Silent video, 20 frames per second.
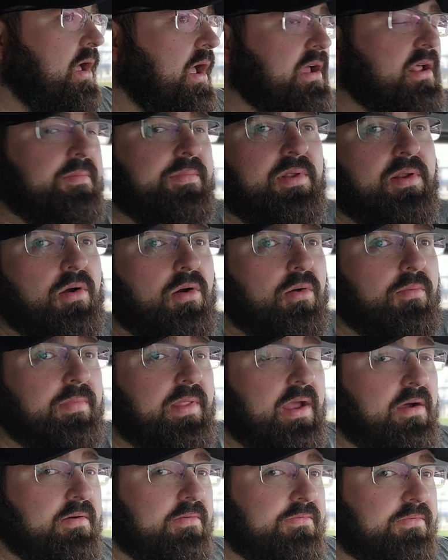I could have been home
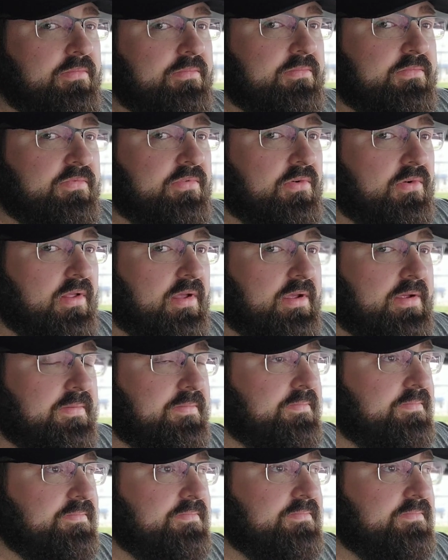now for like
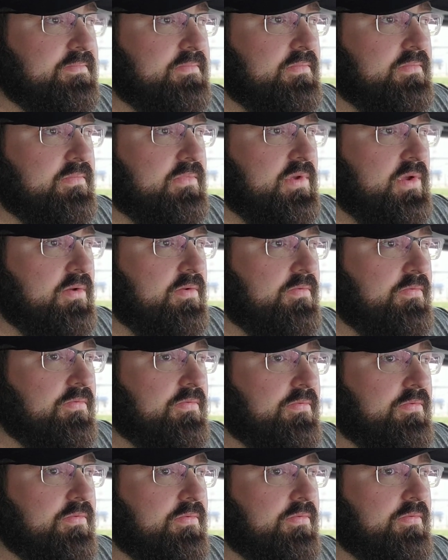good
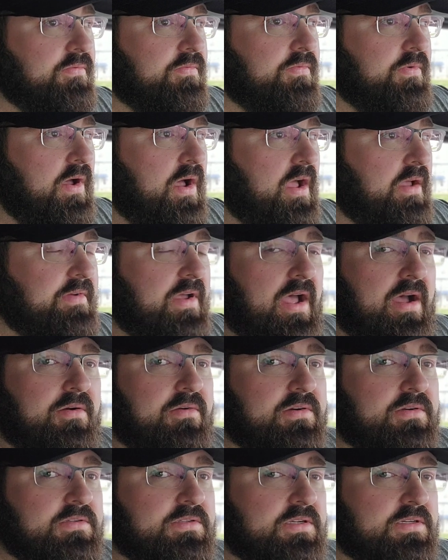five
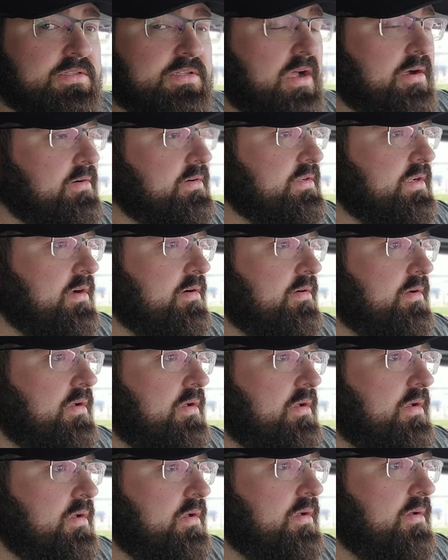hours, six hours now.
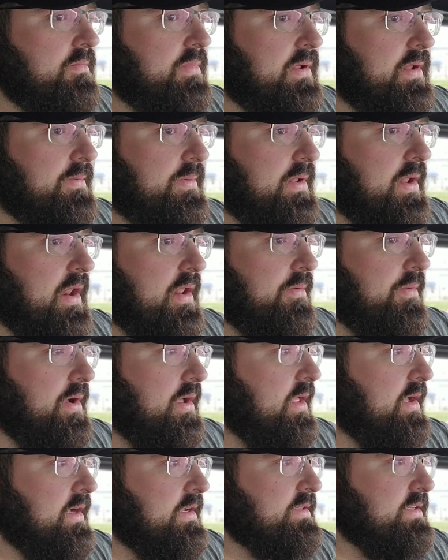But but anyway,
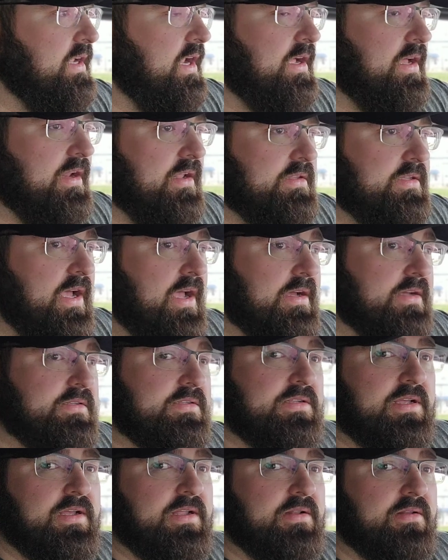like I said, I got a
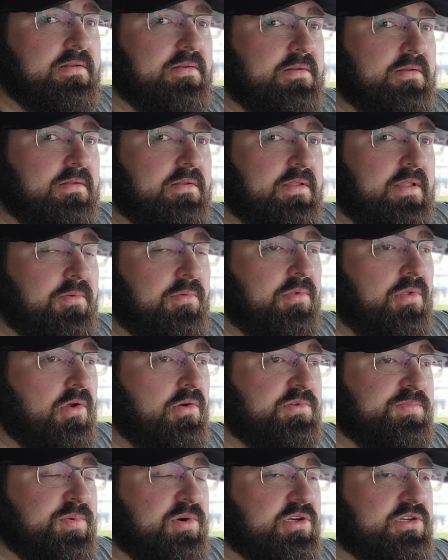text at the
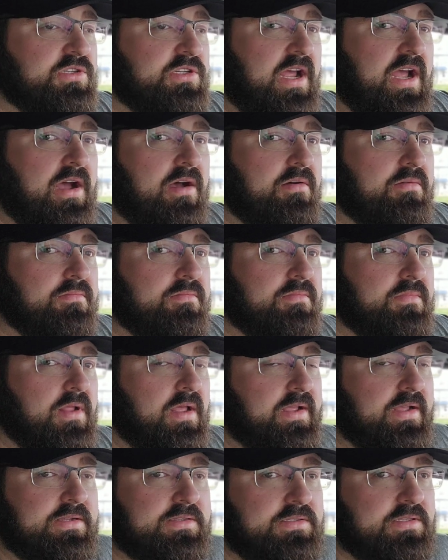load's pushed out.
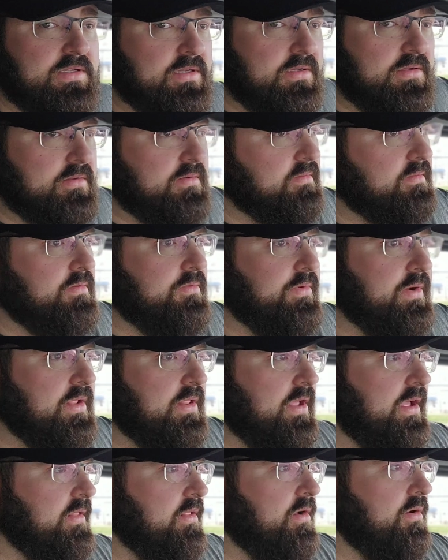I guess the
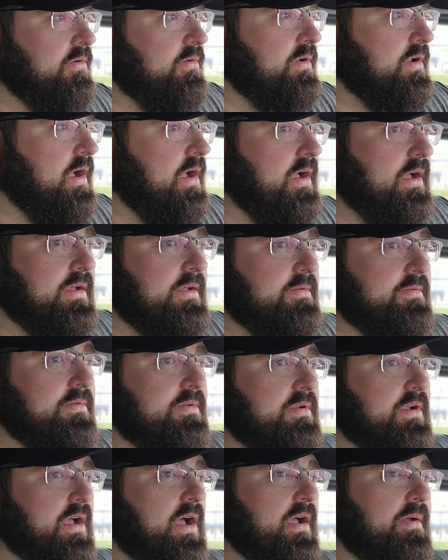relay load guy,
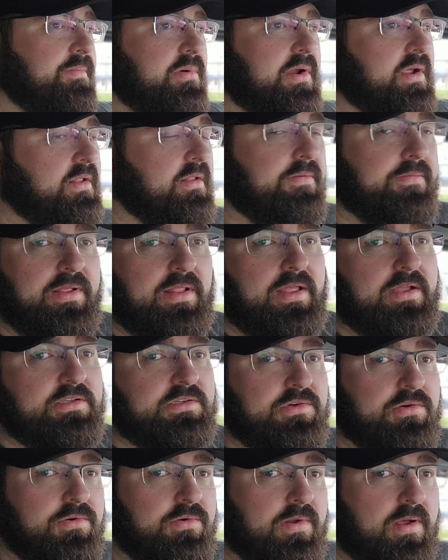the guy bringing the relay,
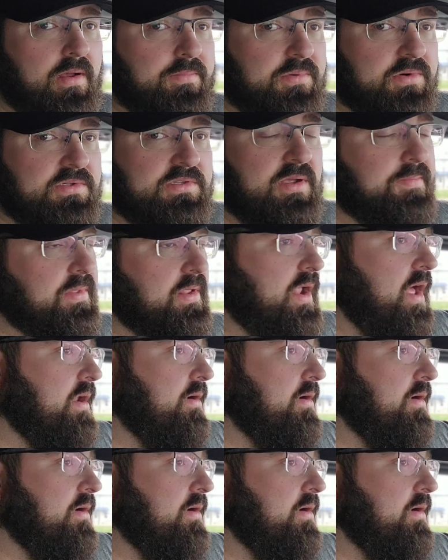screwed up or something.